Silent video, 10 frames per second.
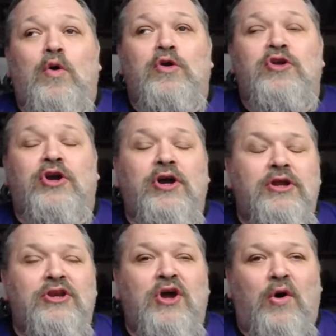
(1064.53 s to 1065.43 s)
you're going
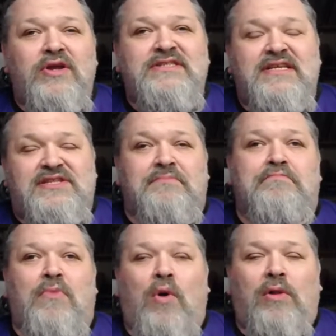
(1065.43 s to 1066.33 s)
to notice that the
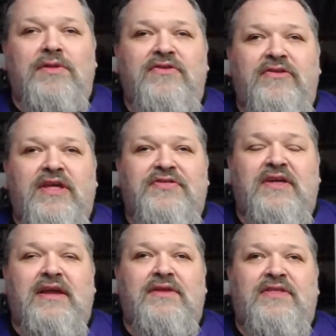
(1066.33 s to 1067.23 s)
mold, that
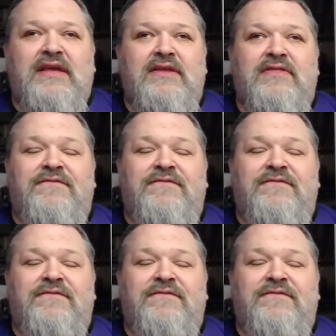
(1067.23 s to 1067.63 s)
the